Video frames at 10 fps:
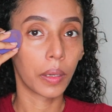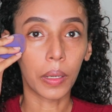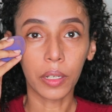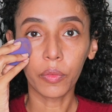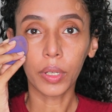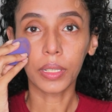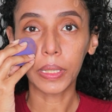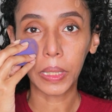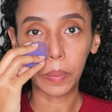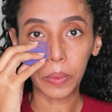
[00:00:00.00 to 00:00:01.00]
Kind of wanted to
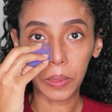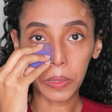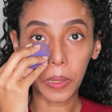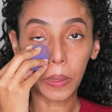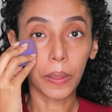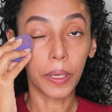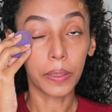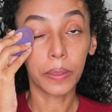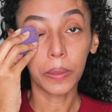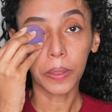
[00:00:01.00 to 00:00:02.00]
keep this a
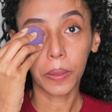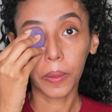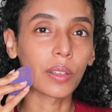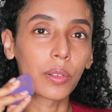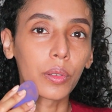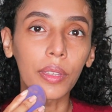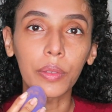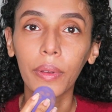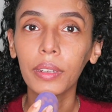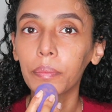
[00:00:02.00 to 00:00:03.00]
light look, so that's
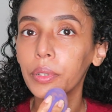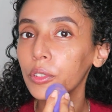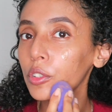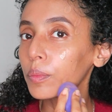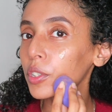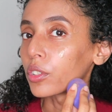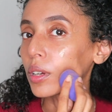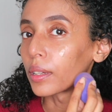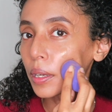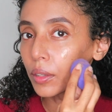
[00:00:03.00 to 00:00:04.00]
why I didn't put too much
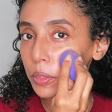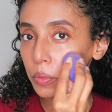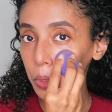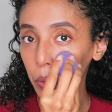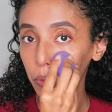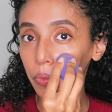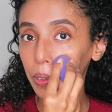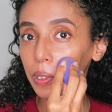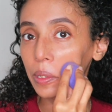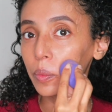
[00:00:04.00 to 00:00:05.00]
on. I also don't
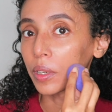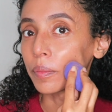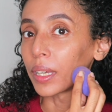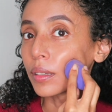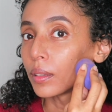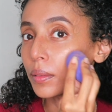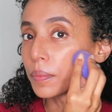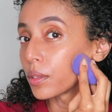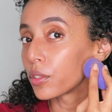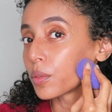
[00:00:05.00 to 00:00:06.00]
really wear makeup,
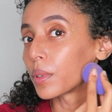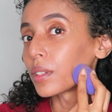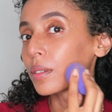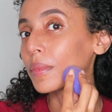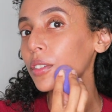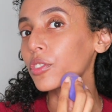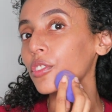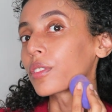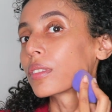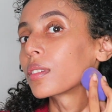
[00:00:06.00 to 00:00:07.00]
but I just wanted to make sure
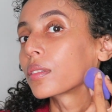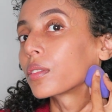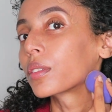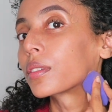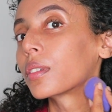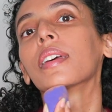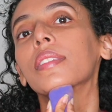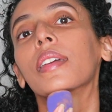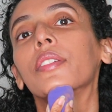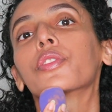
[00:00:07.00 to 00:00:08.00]
that this looked as
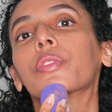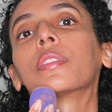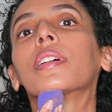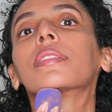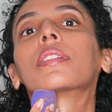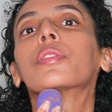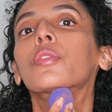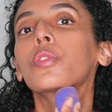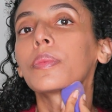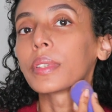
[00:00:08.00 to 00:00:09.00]
natural as I
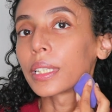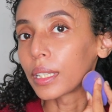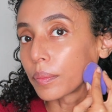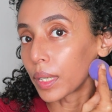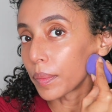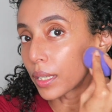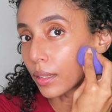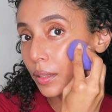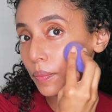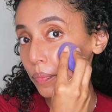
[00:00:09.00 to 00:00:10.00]
normally keep my
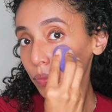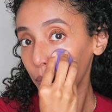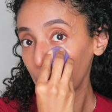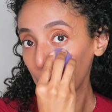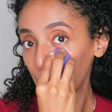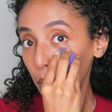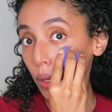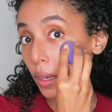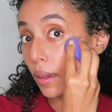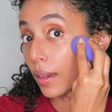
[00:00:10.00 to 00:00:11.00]
makeup.
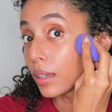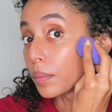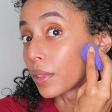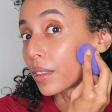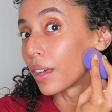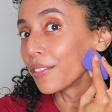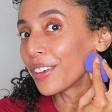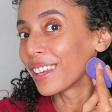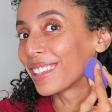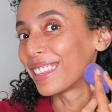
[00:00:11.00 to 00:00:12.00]
I am
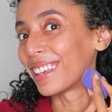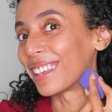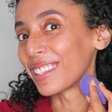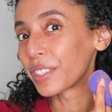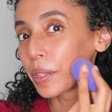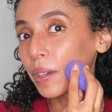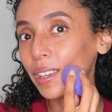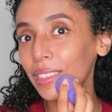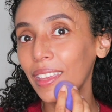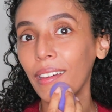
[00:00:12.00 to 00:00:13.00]
loving this. Look
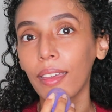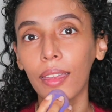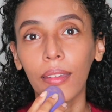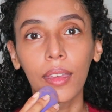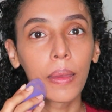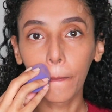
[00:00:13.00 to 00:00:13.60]
at that.